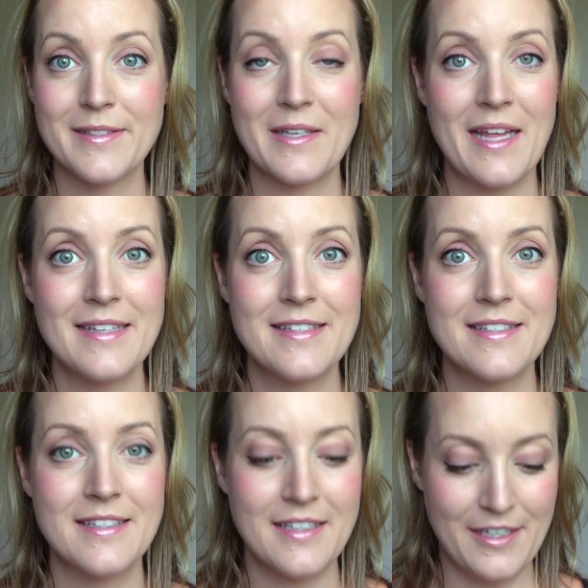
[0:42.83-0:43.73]
So
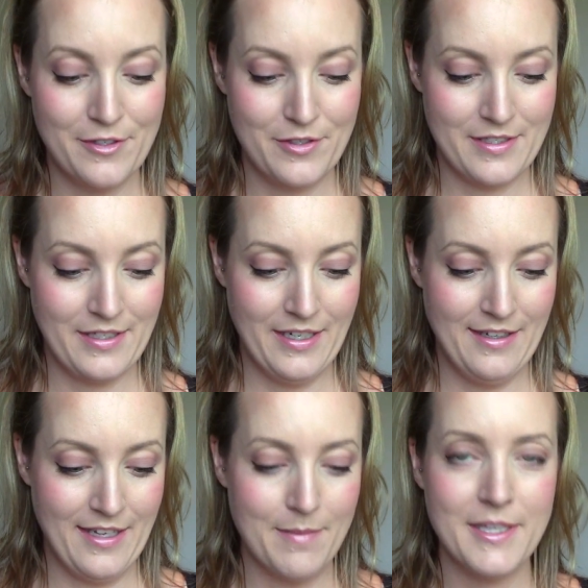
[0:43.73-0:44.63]
that's an interesting
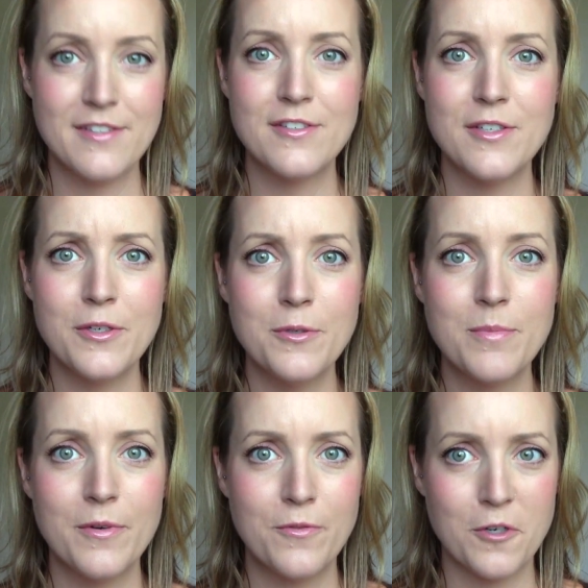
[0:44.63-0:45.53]
claim. It's
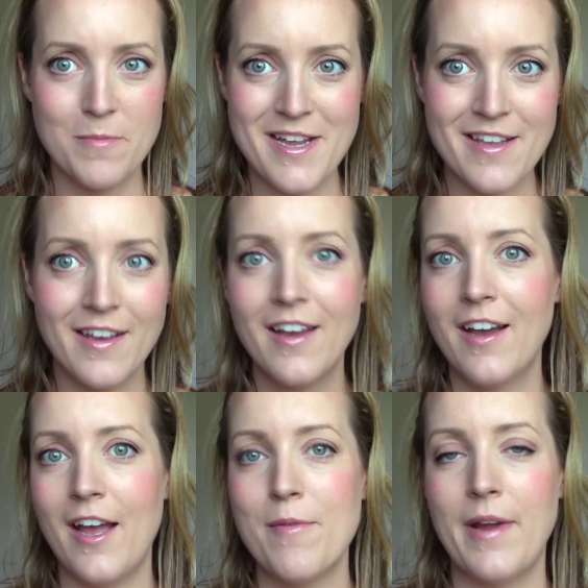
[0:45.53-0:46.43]
tube forming.
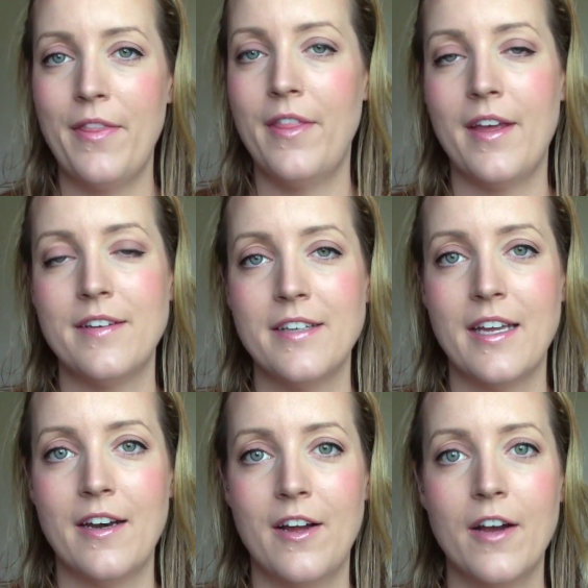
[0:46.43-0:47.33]
I read that to
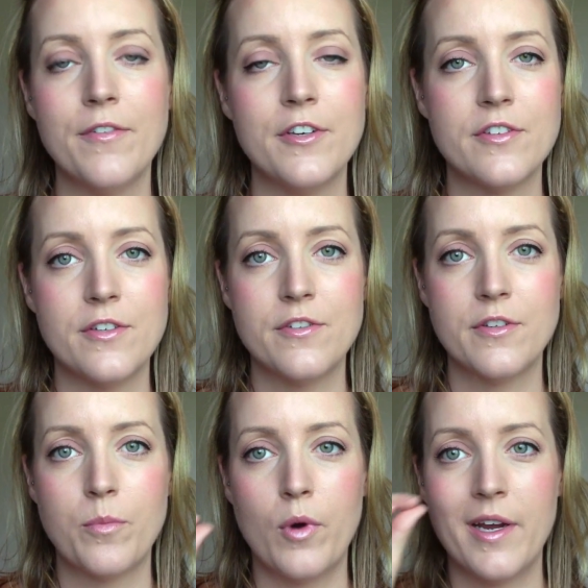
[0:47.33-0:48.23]
get it off you just use
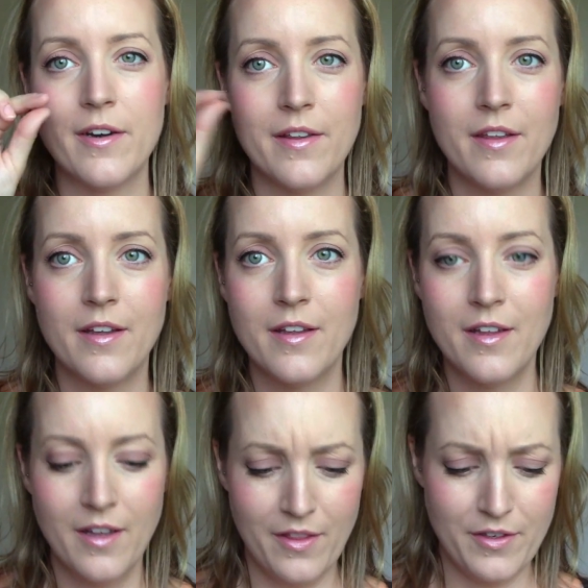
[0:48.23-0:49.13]
some water in the
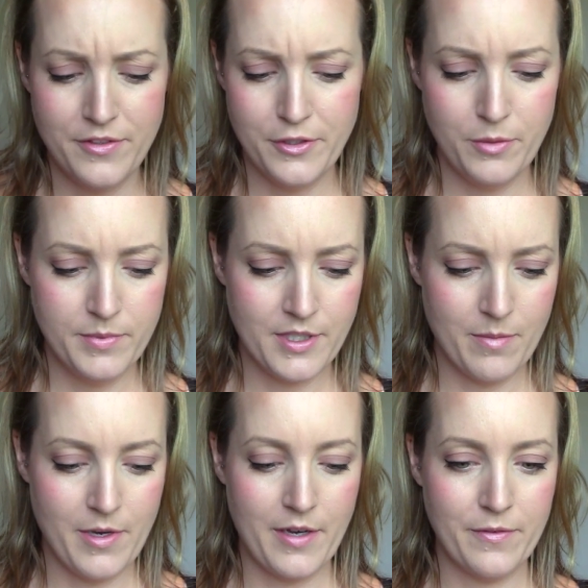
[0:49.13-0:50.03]
the tubes
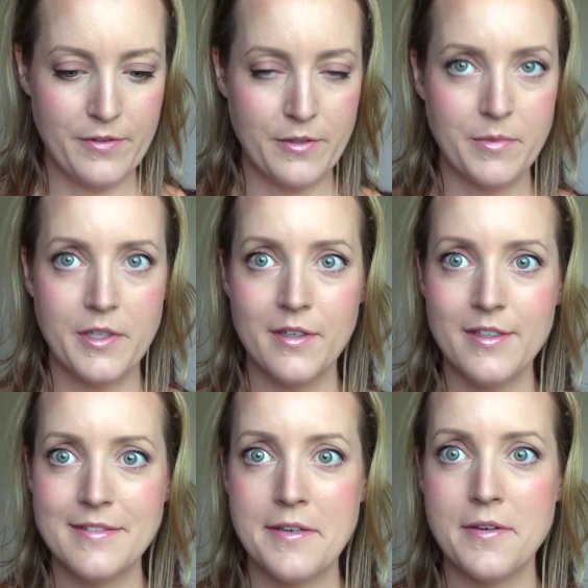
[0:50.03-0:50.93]
come off, so I'm
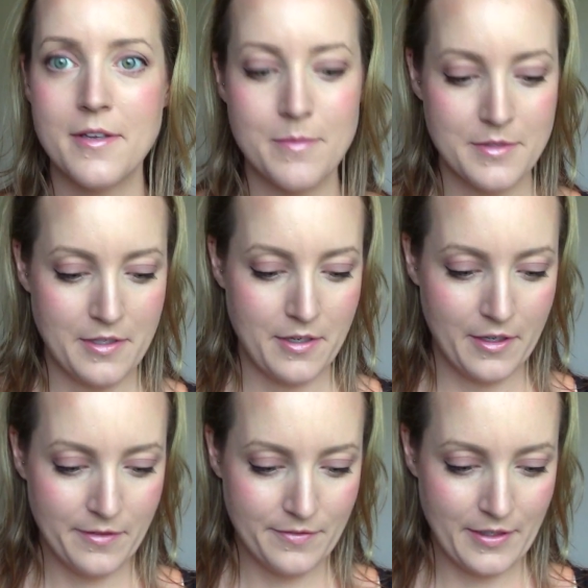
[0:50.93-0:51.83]
curious how it comes
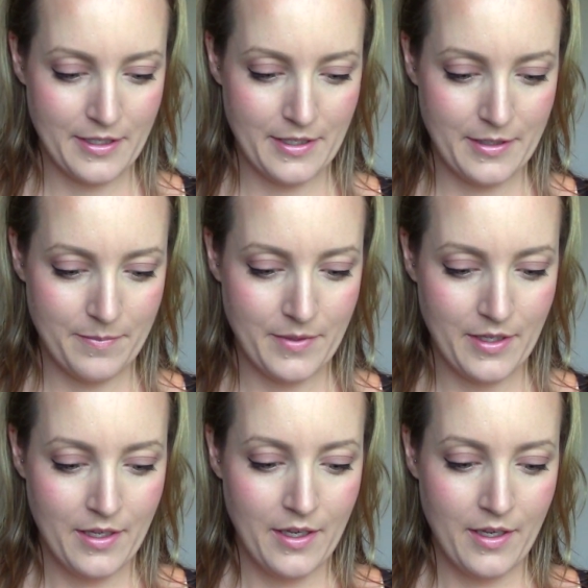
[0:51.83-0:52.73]
off. Um,
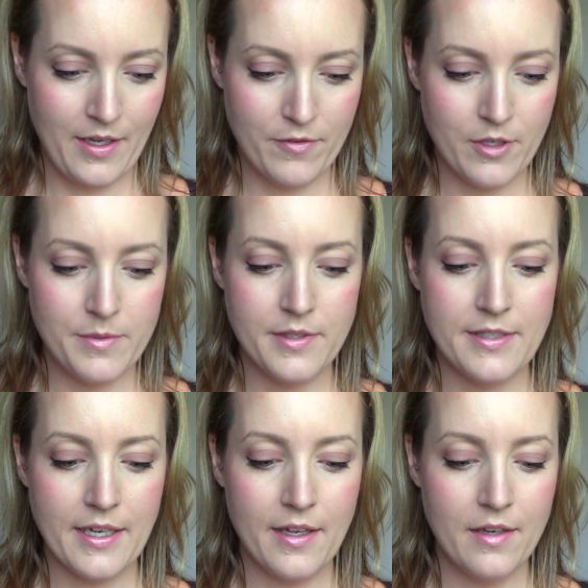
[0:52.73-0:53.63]
after almost a
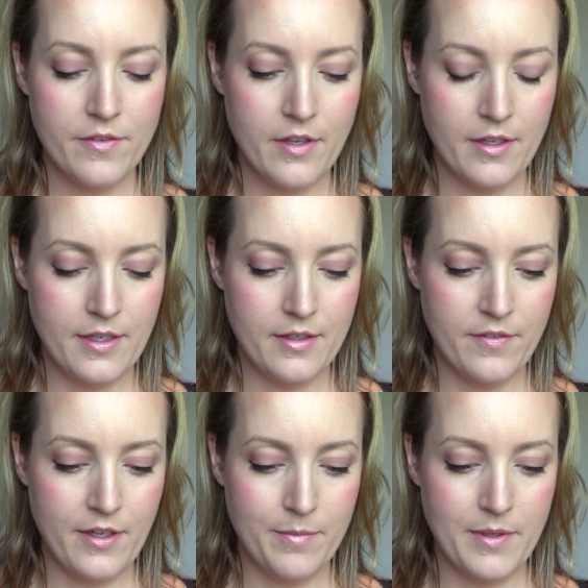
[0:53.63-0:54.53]
decade in
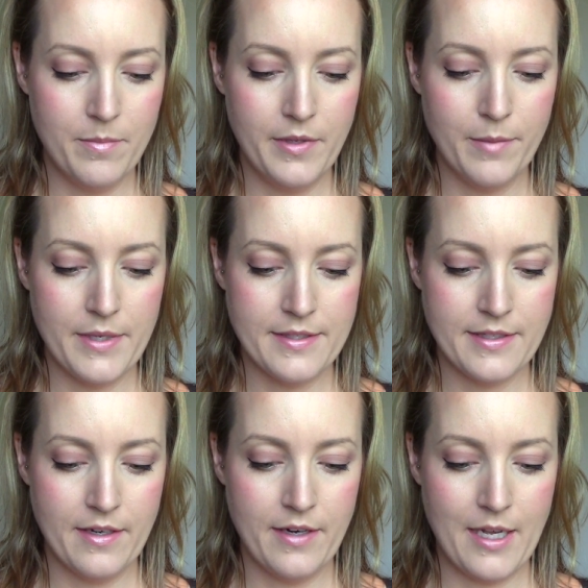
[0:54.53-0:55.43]
development, Blinc
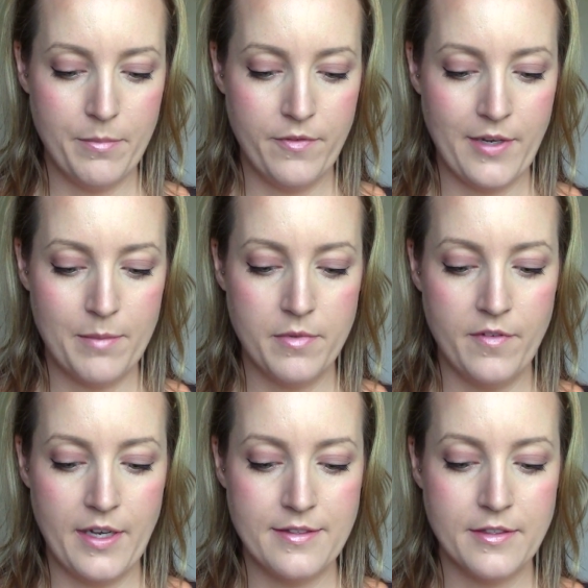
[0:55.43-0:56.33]
Mascara Amplified
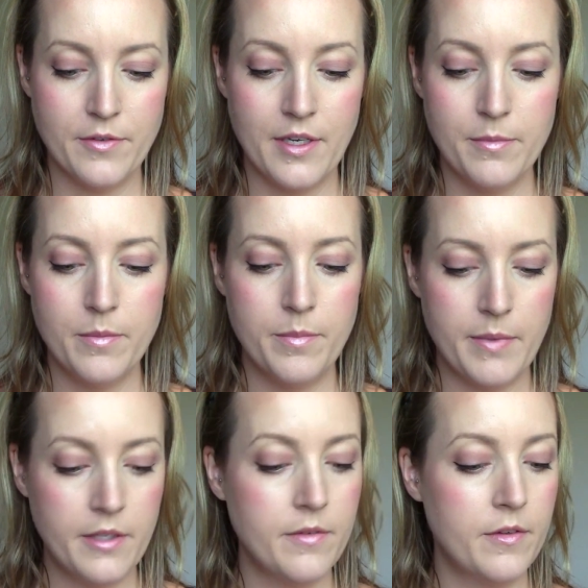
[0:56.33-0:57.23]
provides incredible
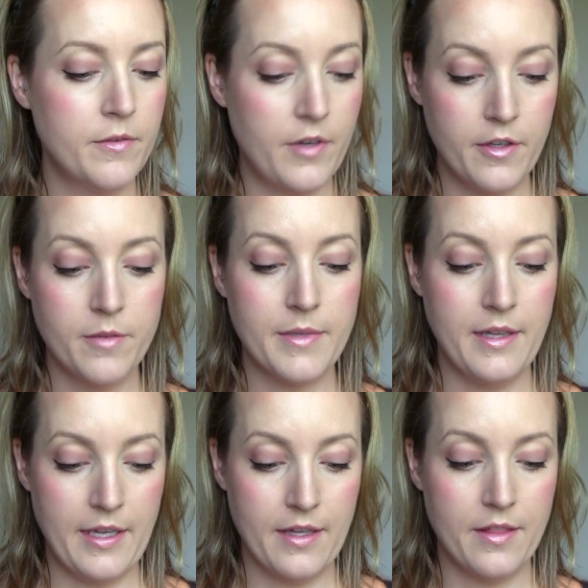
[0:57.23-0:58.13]
buildable volume and
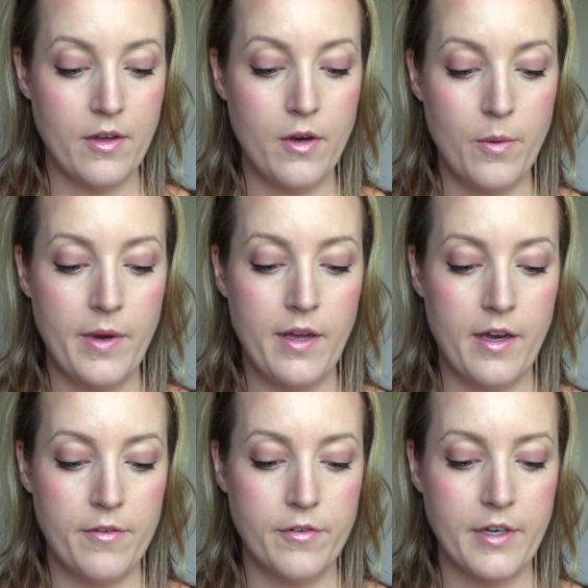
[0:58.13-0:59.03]
length, all while
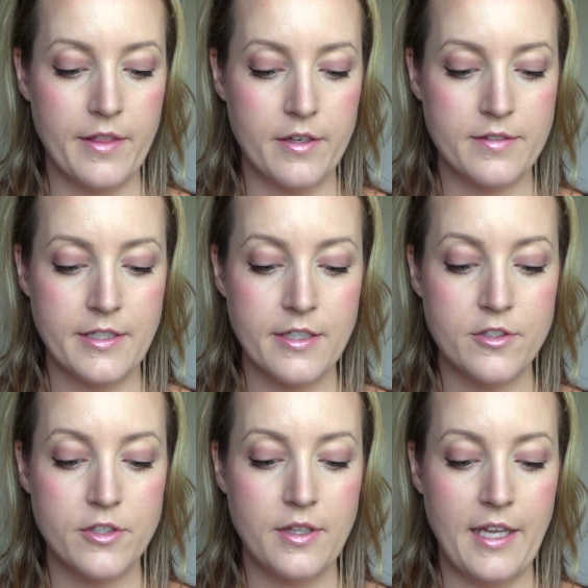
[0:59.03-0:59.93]
offering their
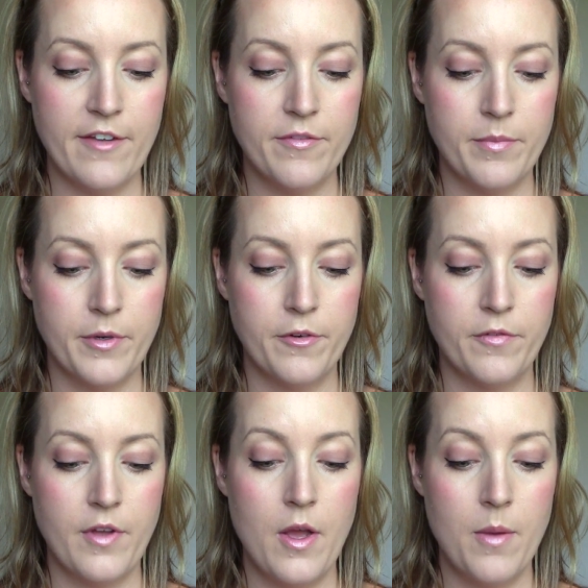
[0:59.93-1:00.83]
signature
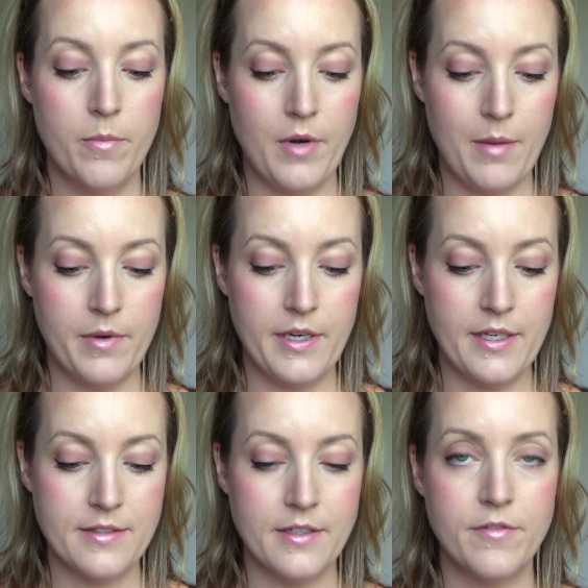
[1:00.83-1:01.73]
life-proof
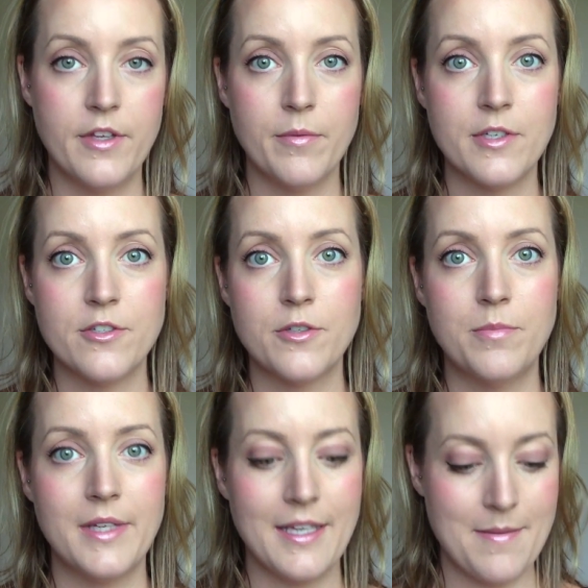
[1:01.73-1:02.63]
properties of the original
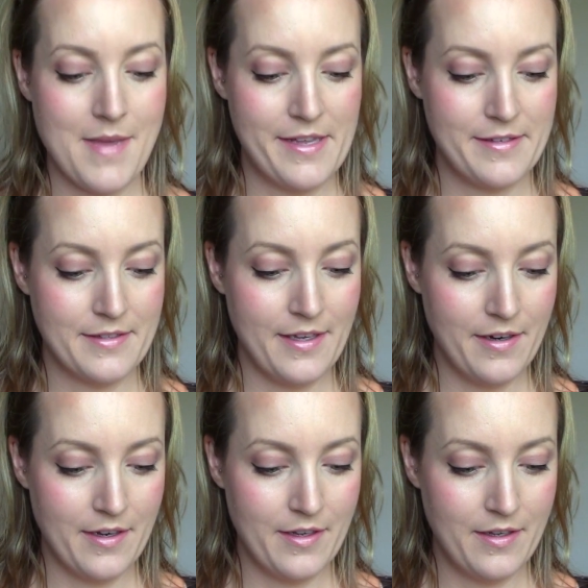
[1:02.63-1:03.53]
Blinc
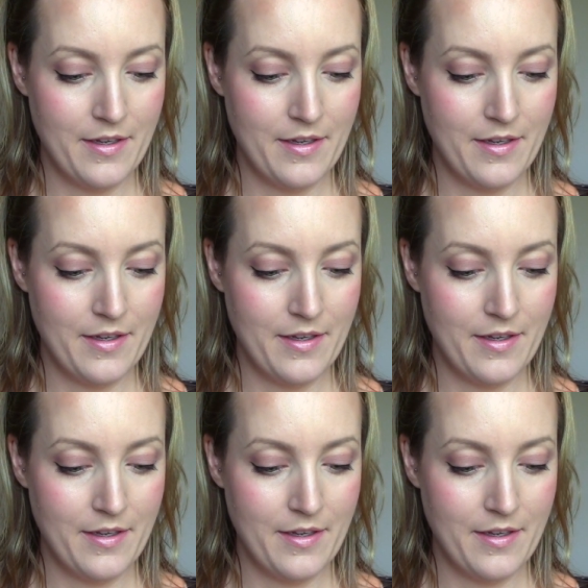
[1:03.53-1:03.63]
Mascara.